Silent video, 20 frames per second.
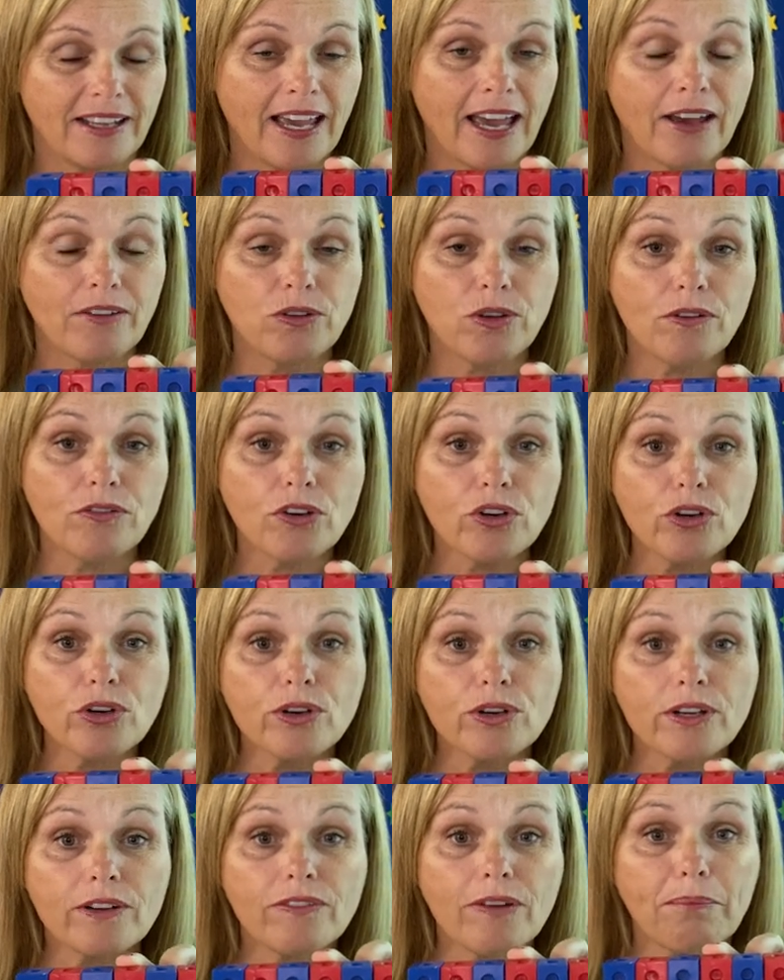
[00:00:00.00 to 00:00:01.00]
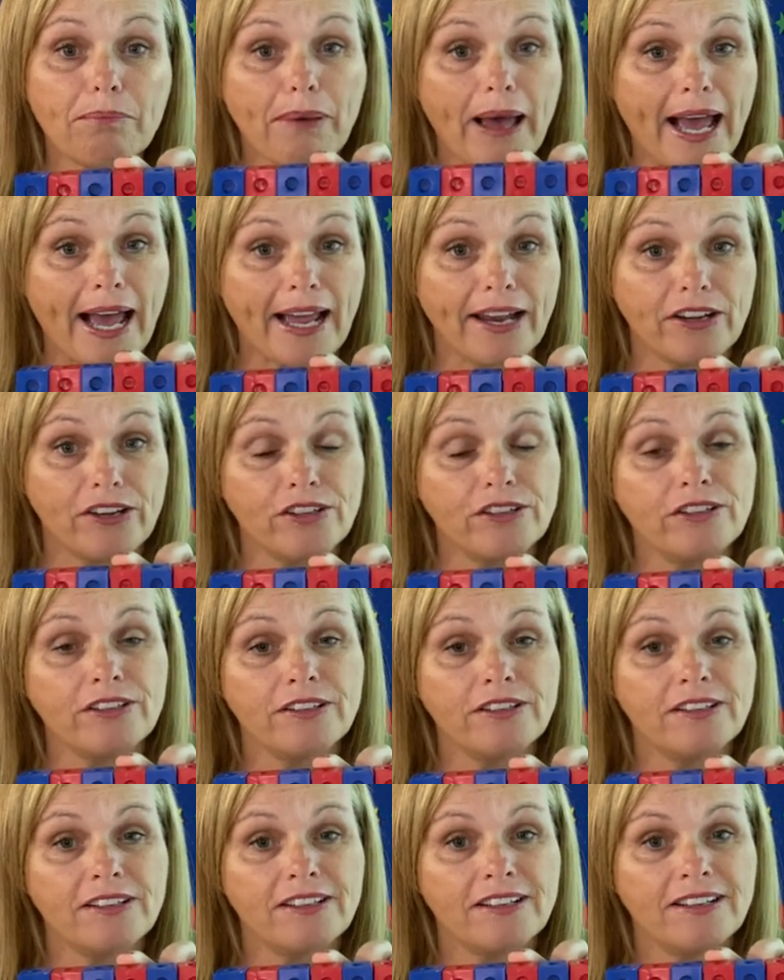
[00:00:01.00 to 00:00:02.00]
Have you ever heard of a pattern
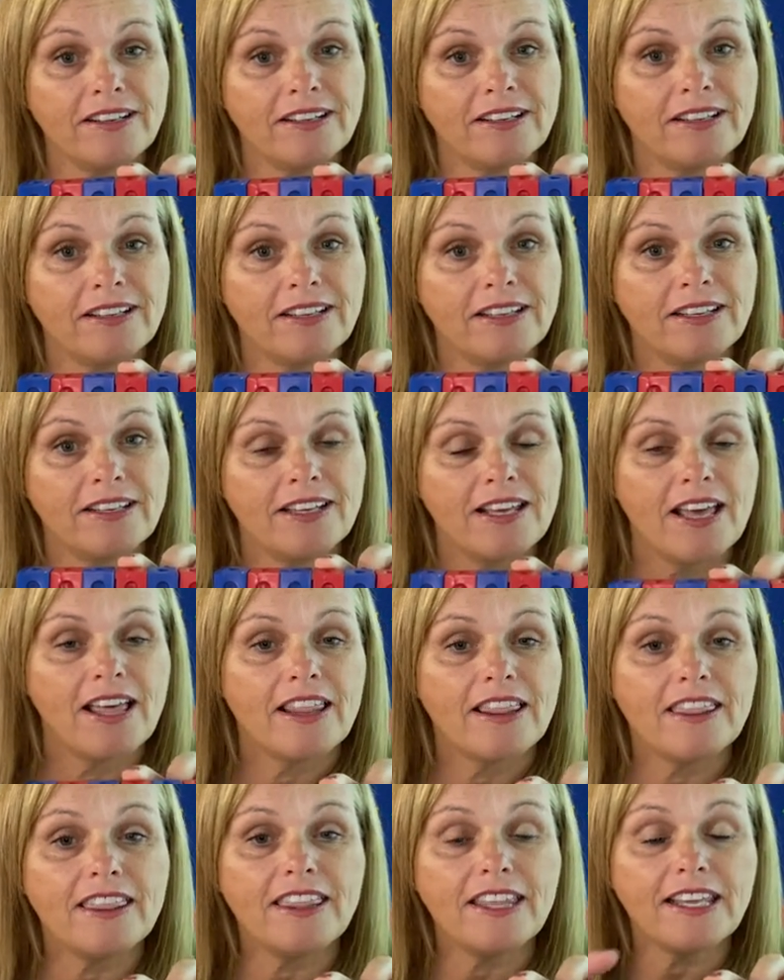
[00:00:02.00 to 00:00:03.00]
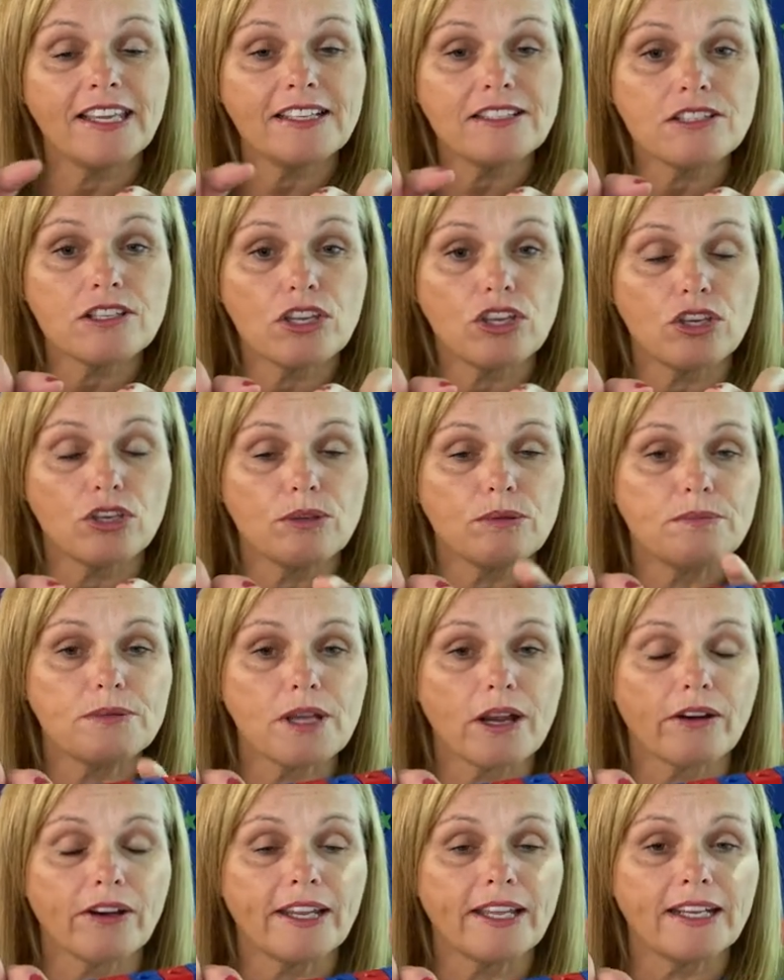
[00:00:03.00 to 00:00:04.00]
these cubes
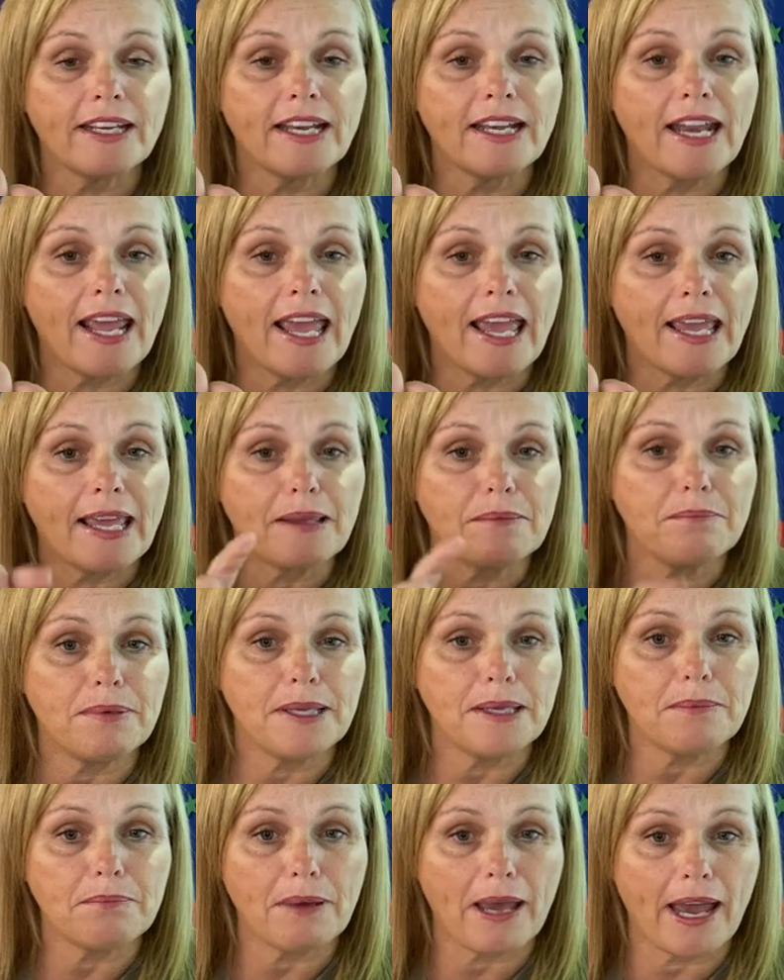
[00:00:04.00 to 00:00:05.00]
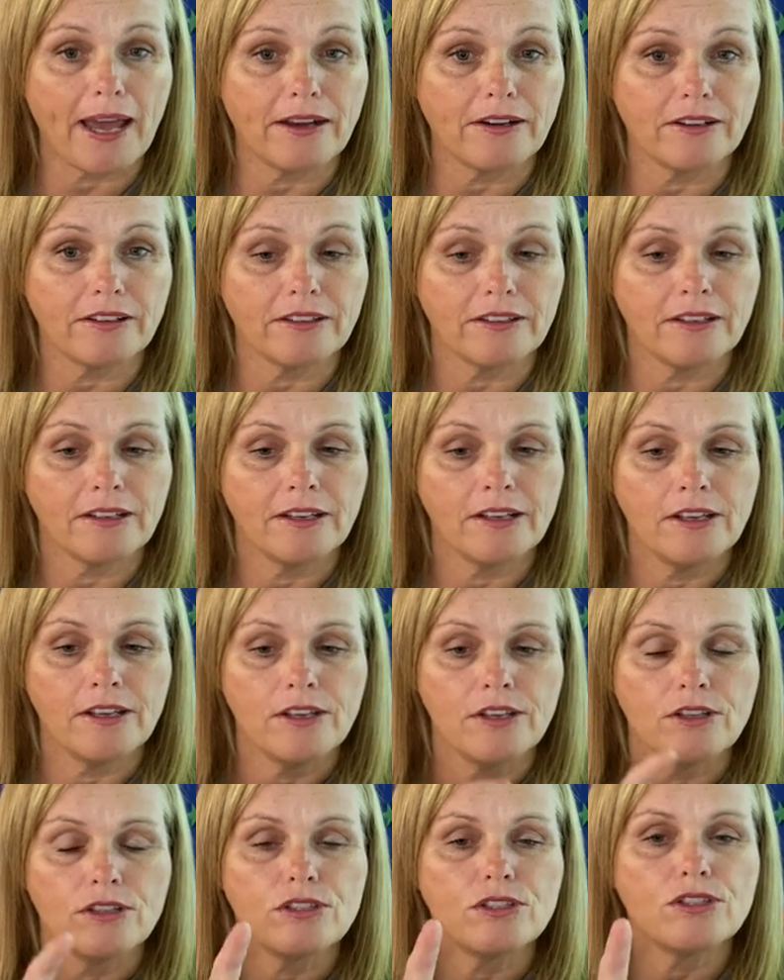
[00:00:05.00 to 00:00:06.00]
are in an AB pattern.
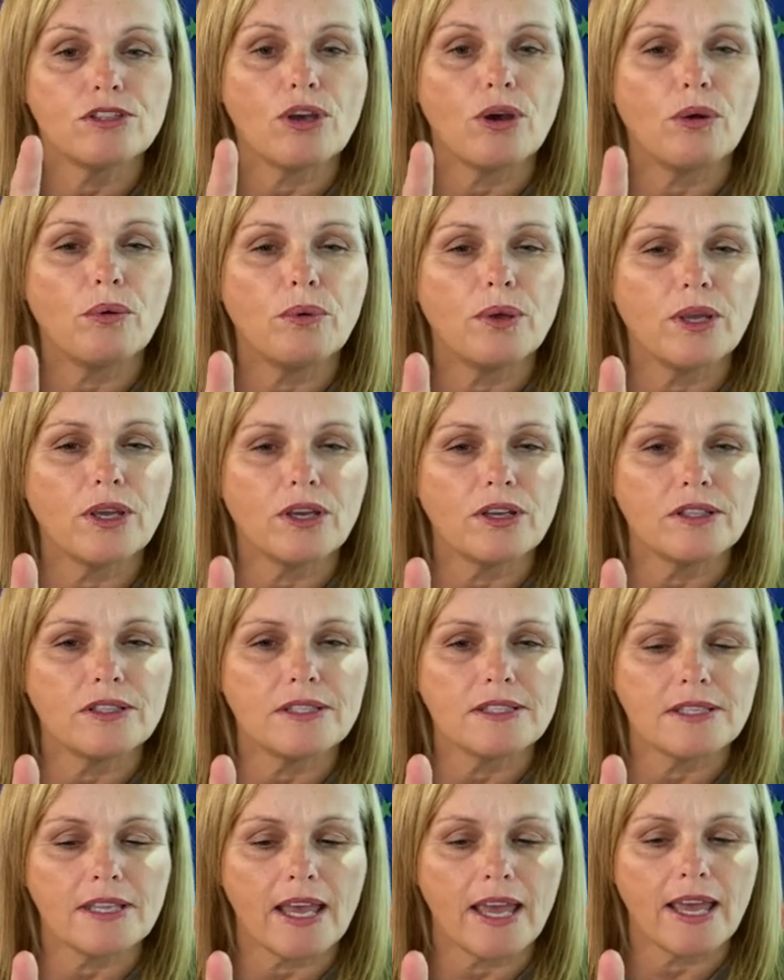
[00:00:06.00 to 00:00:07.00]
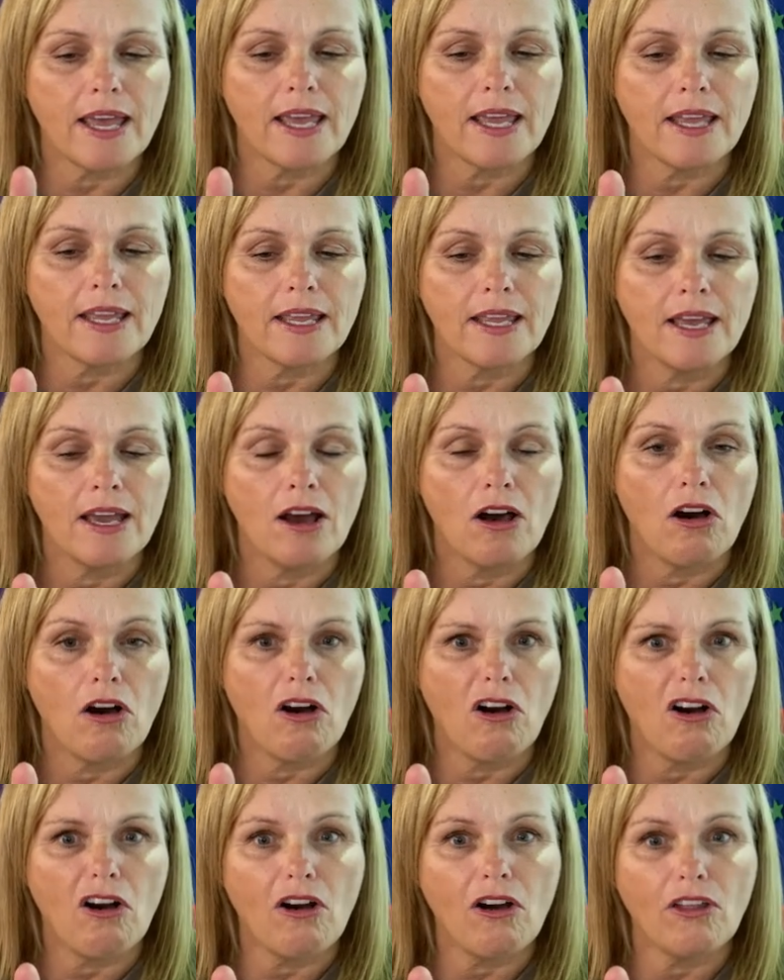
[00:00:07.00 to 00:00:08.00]
So we could say
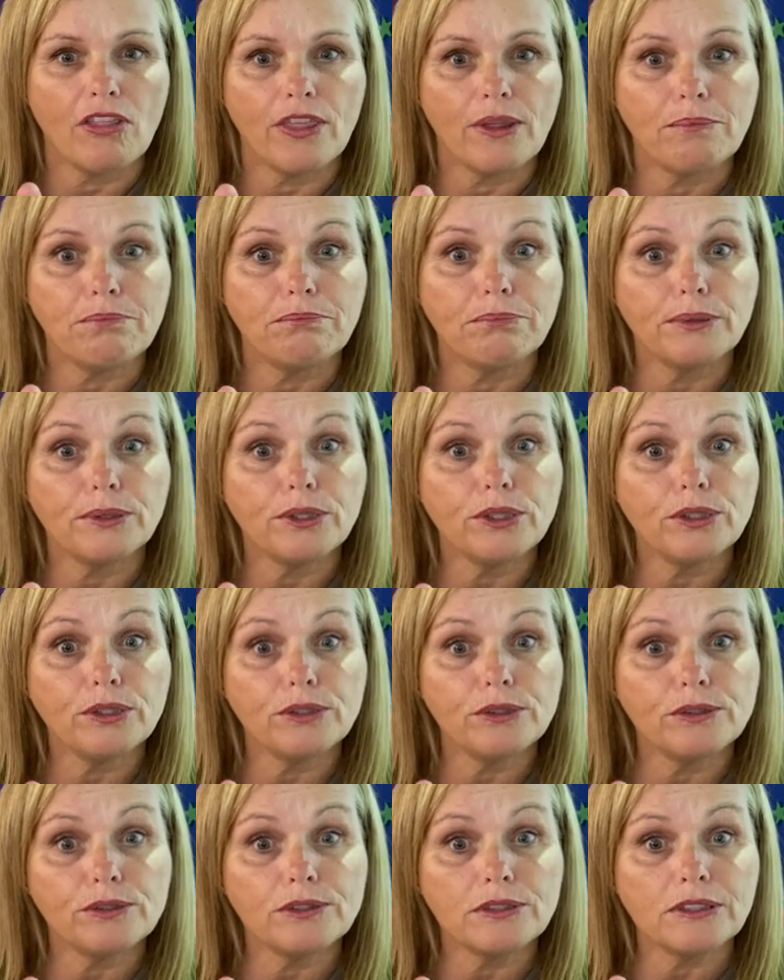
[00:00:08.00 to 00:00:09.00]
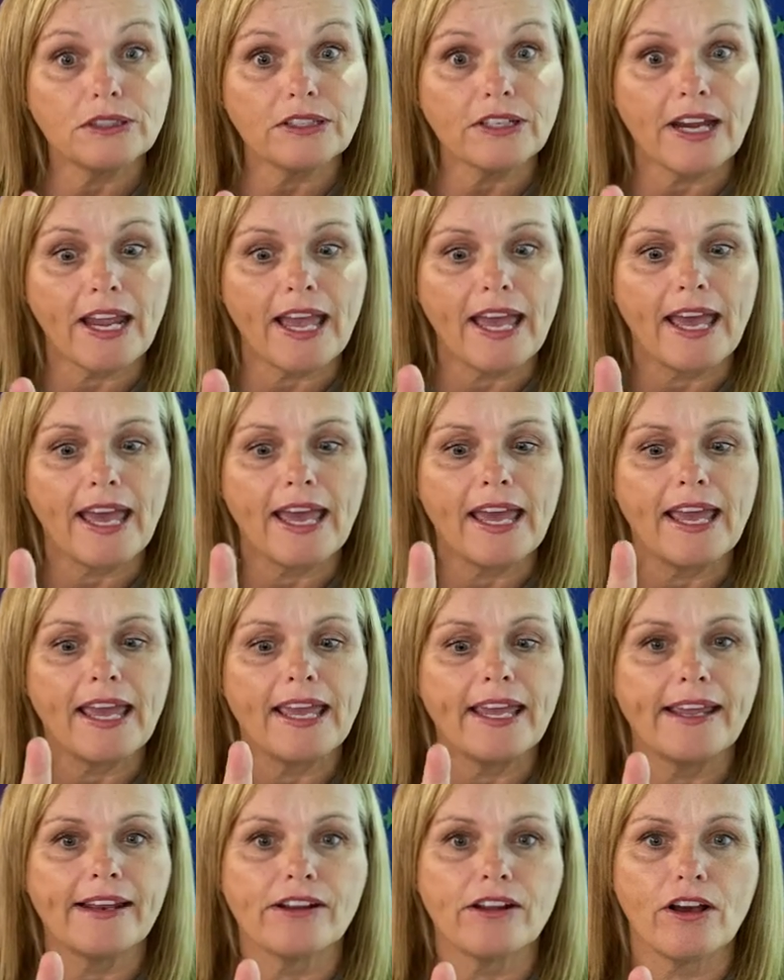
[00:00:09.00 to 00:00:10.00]
all the blues are
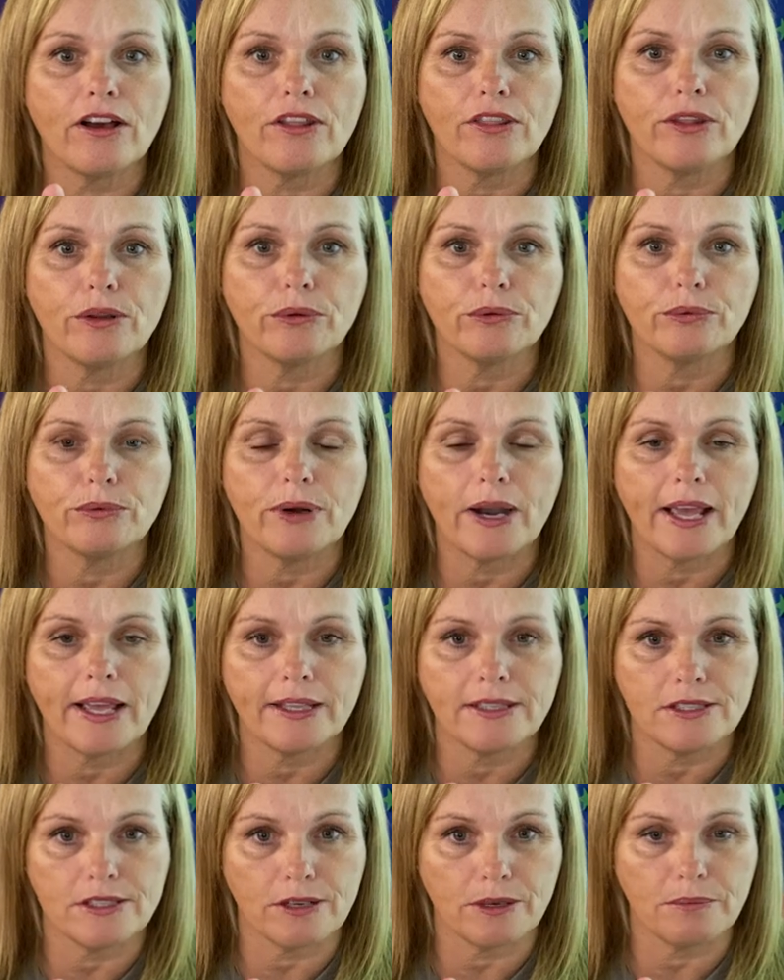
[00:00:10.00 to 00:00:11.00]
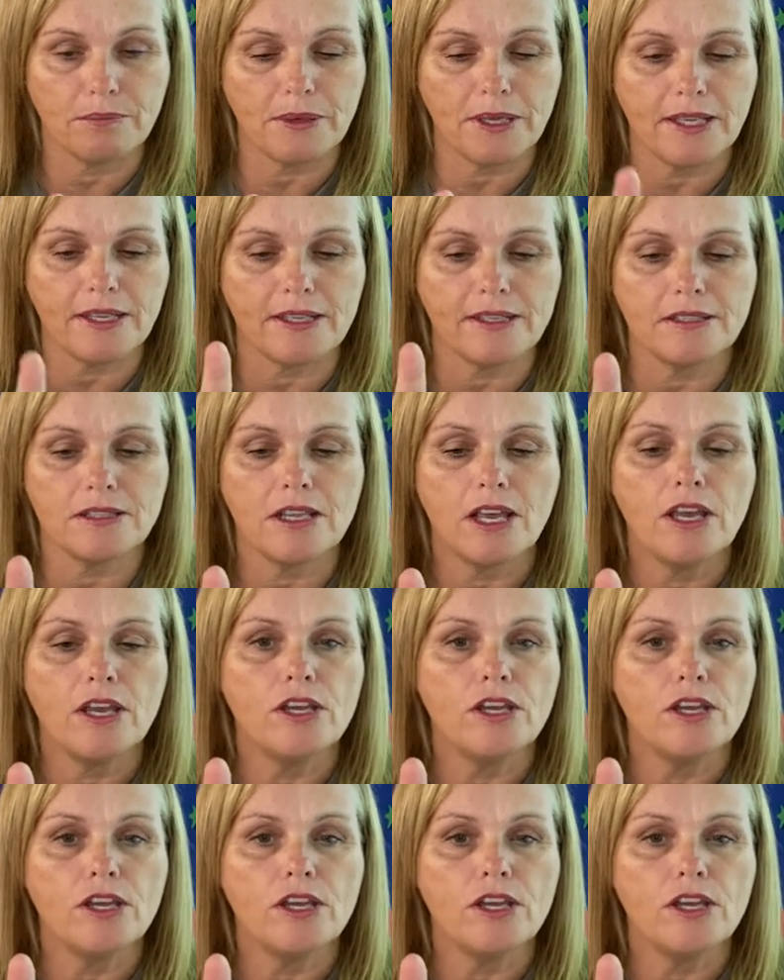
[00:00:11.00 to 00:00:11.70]
A and all the reds are Bs.